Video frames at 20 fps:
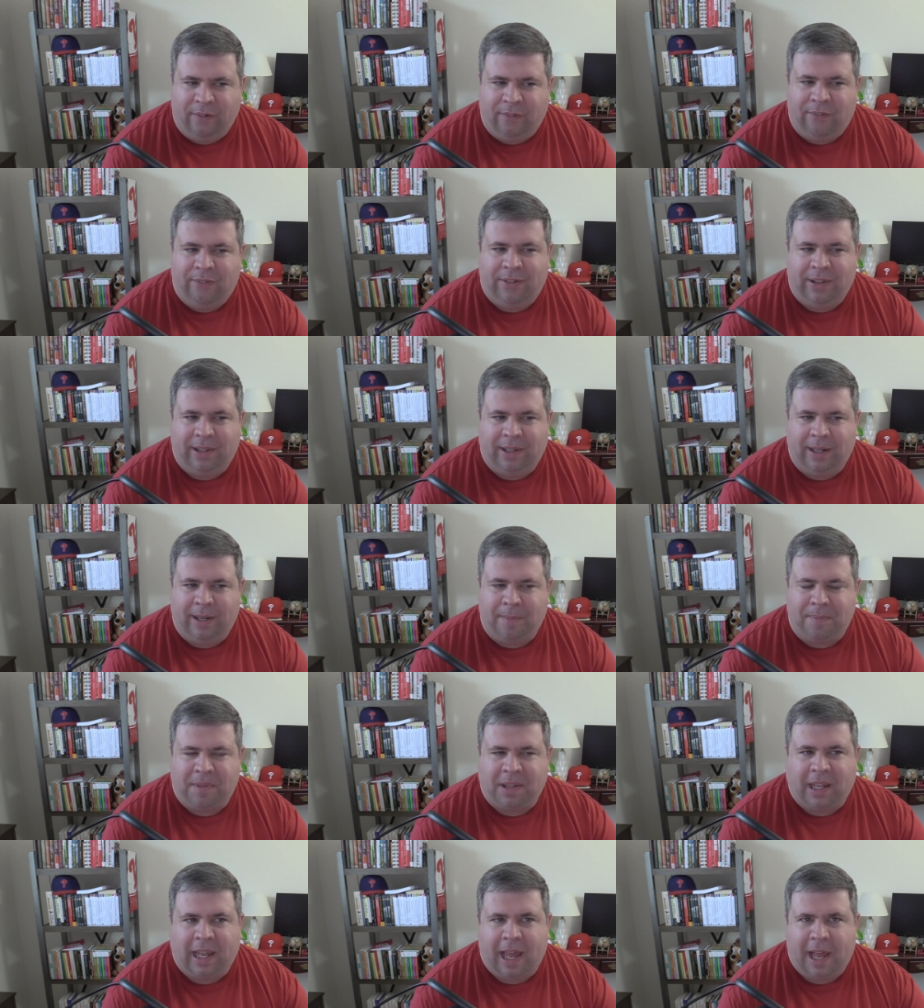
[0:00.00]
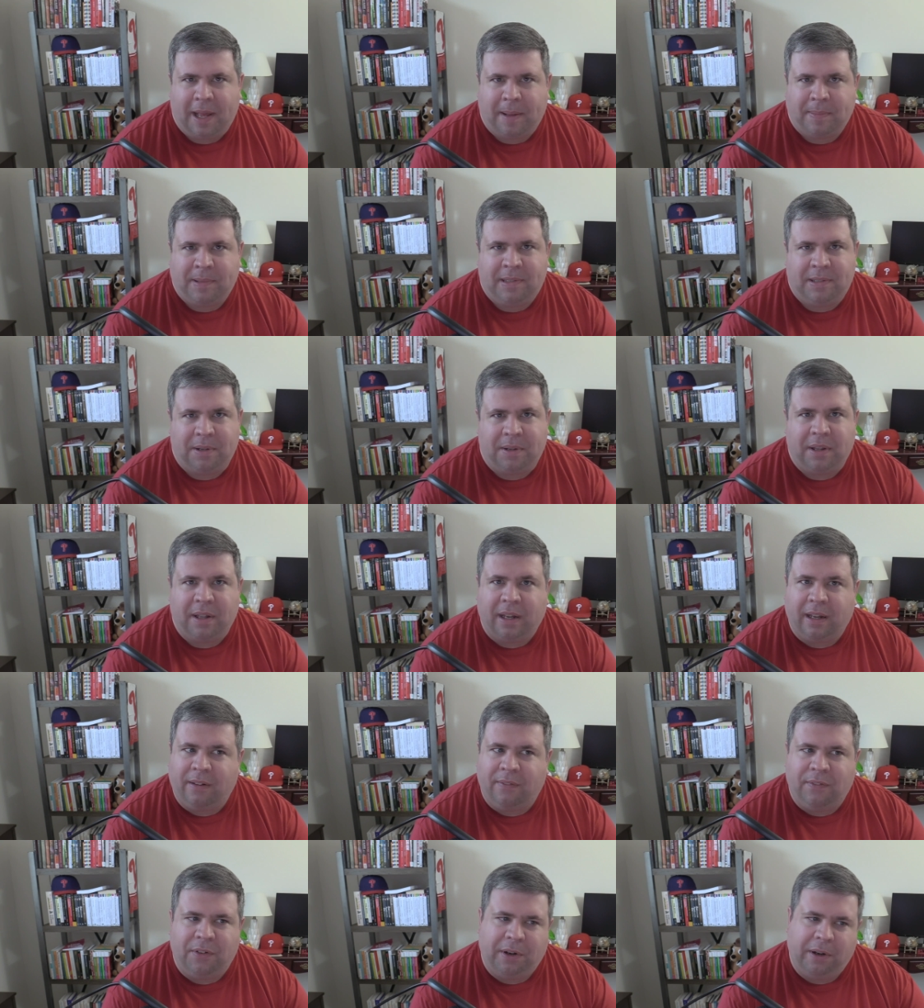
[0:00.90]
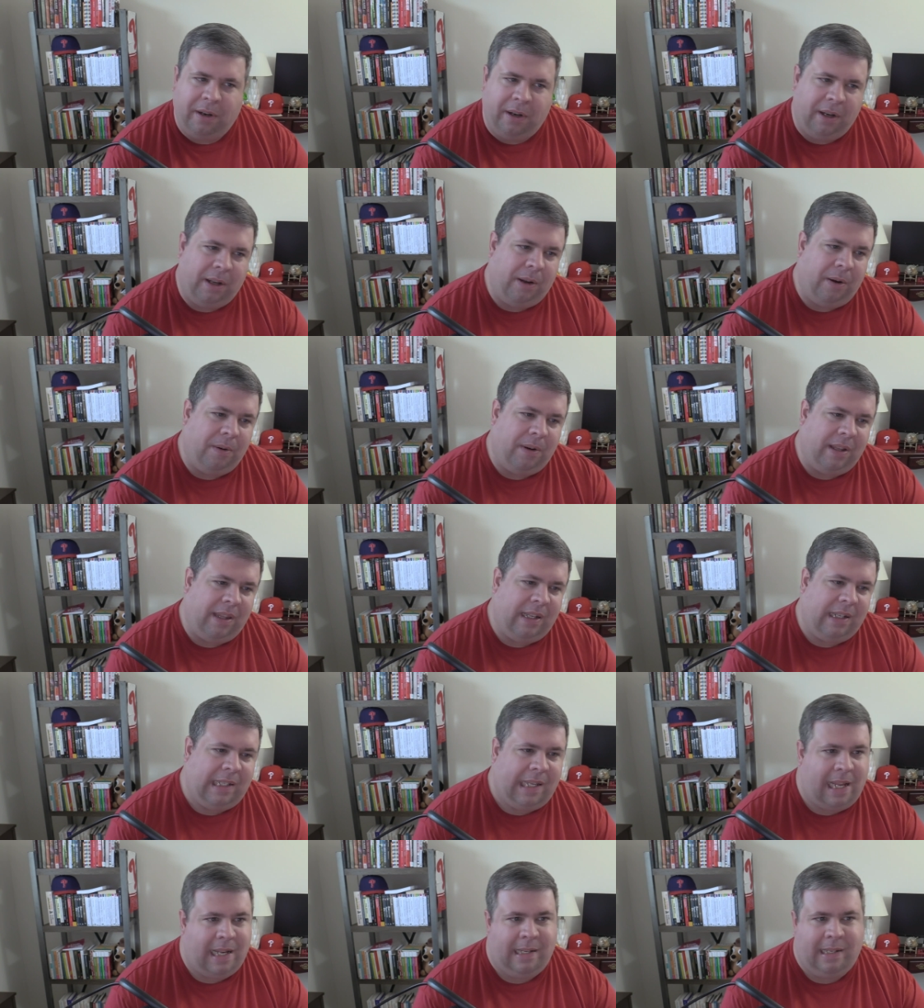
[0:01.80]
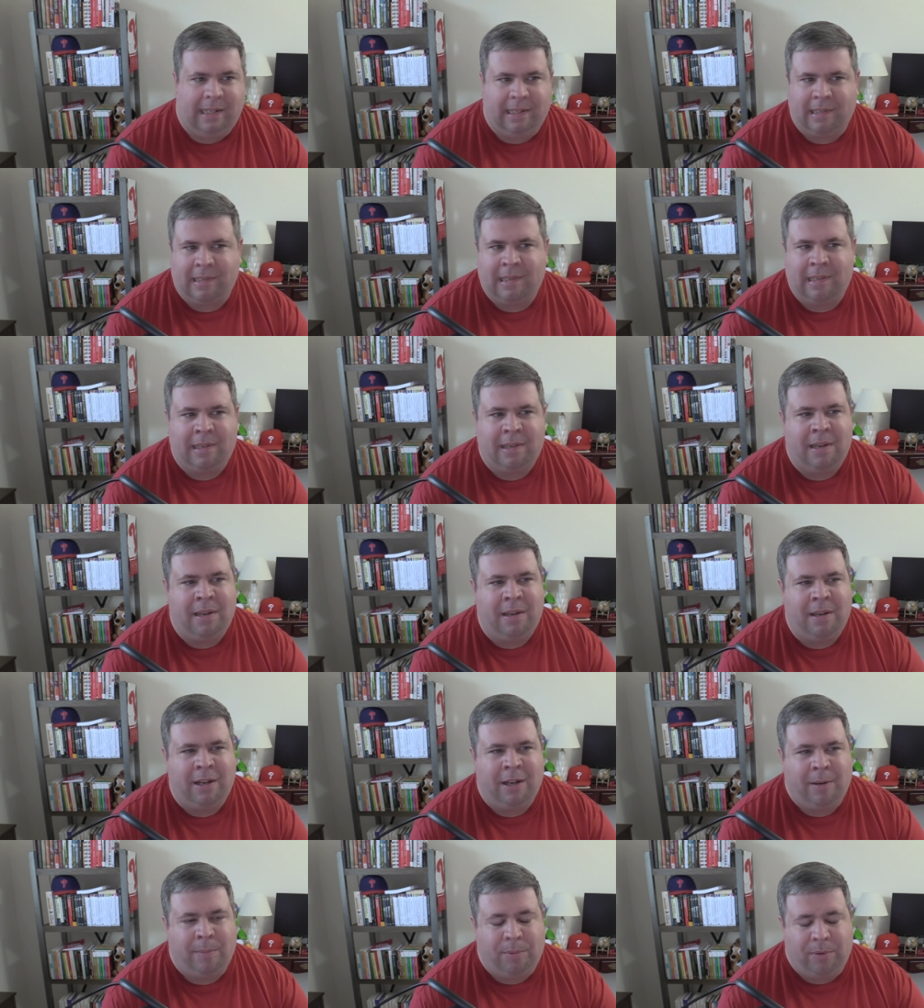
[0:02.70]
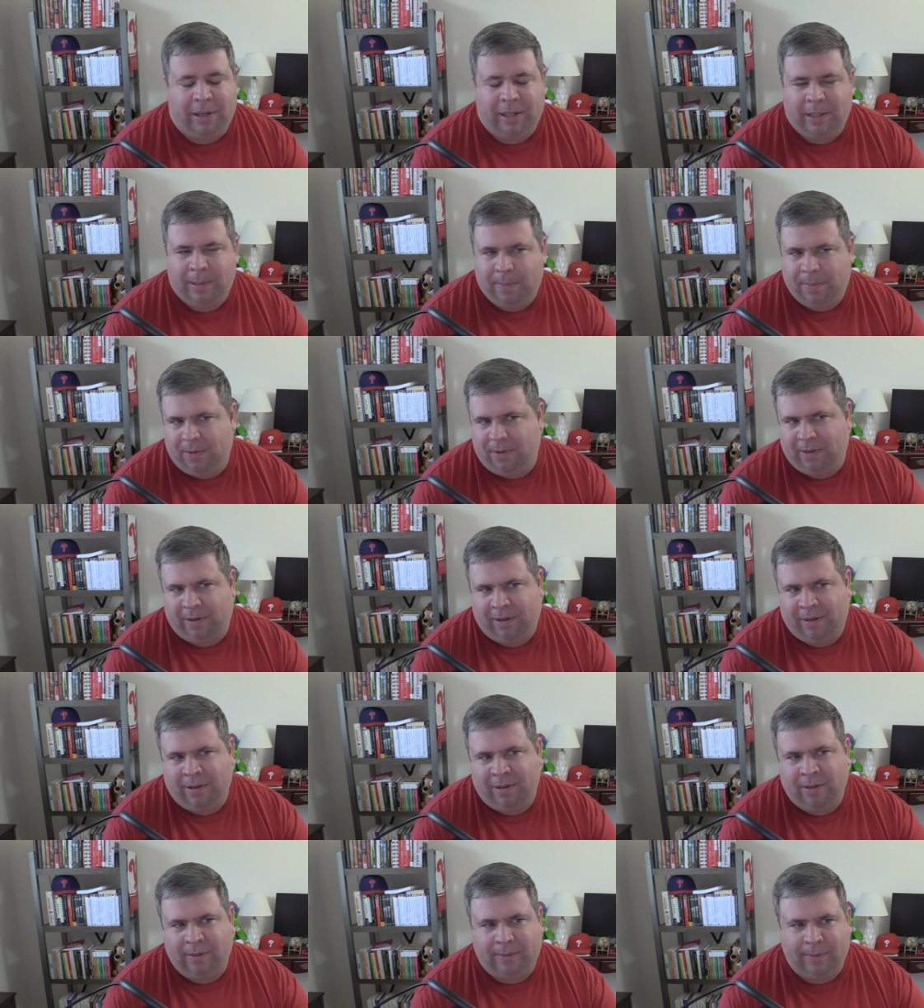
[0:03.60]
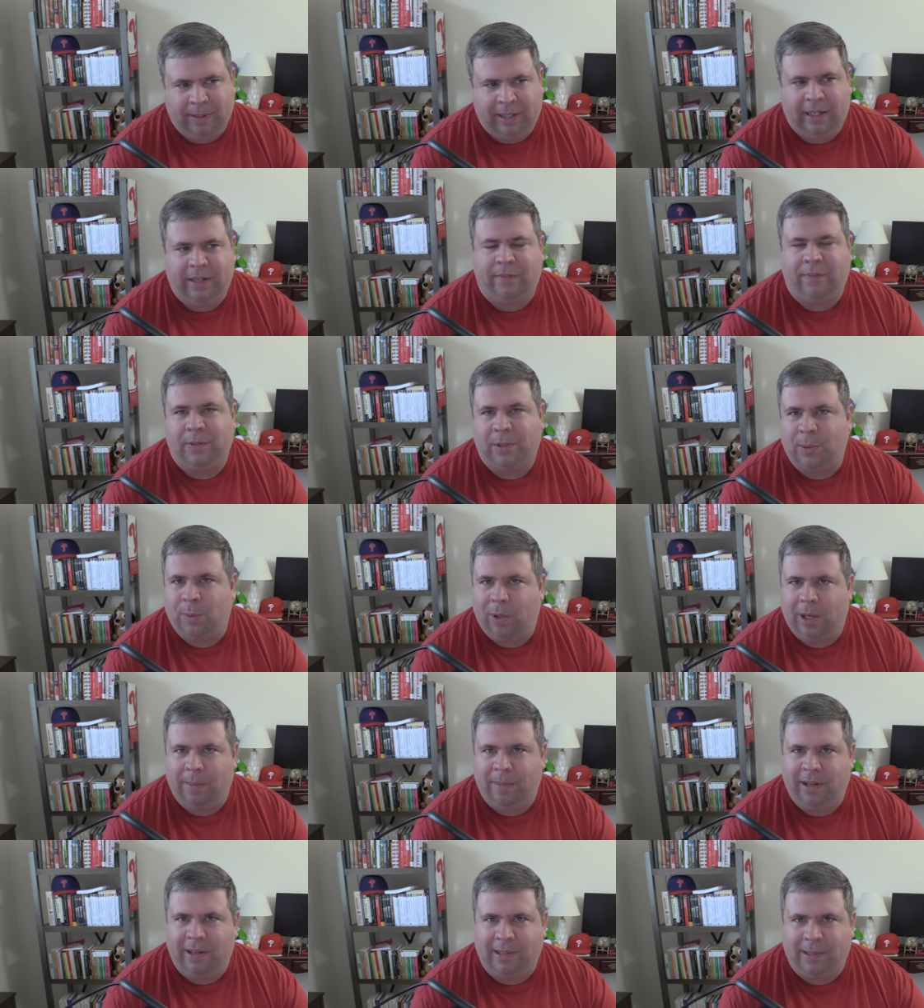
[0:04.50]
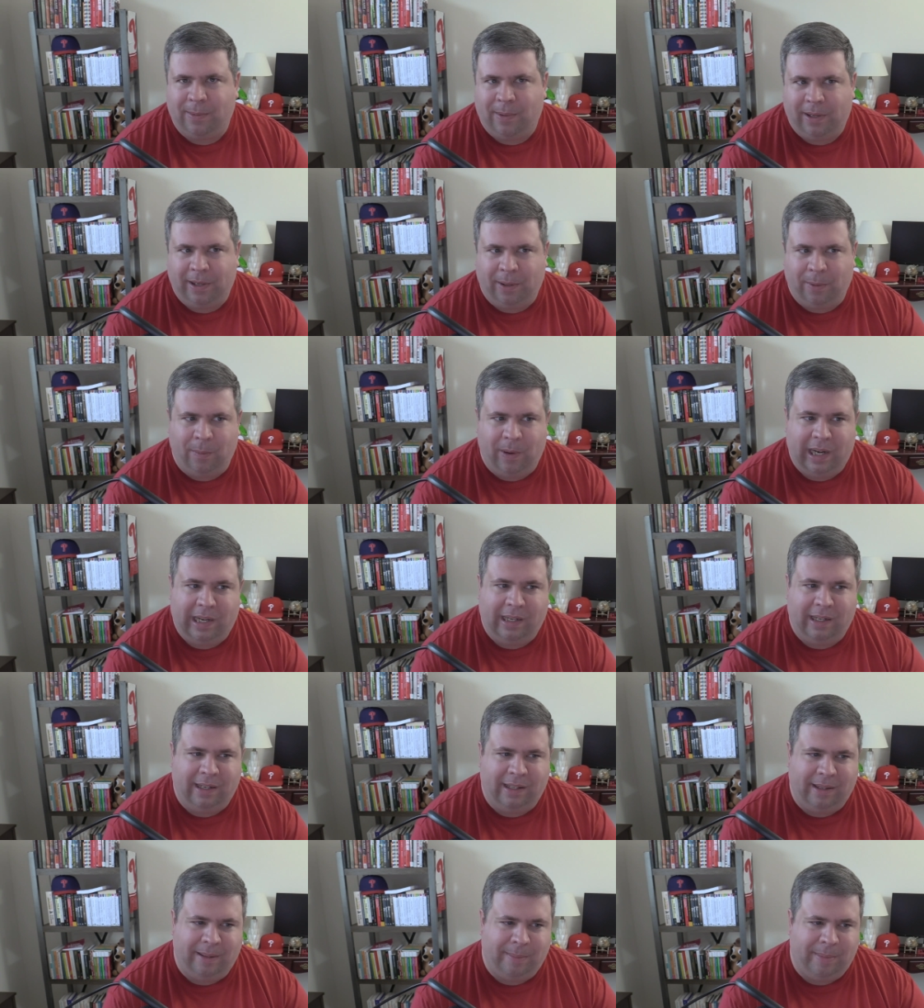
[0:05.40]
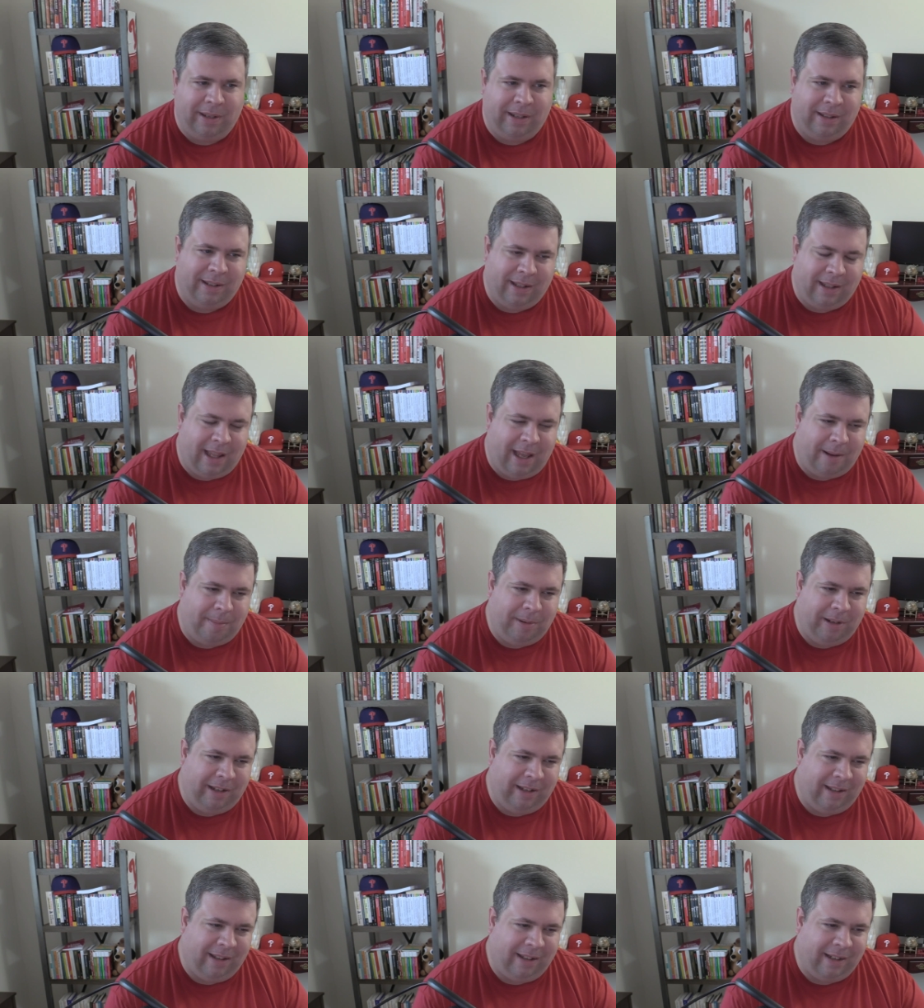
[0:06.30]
filling up the gaps. So like if you're going to go to the dentist, bring the book, read it for 20 minutes while you're waiting in the lobby.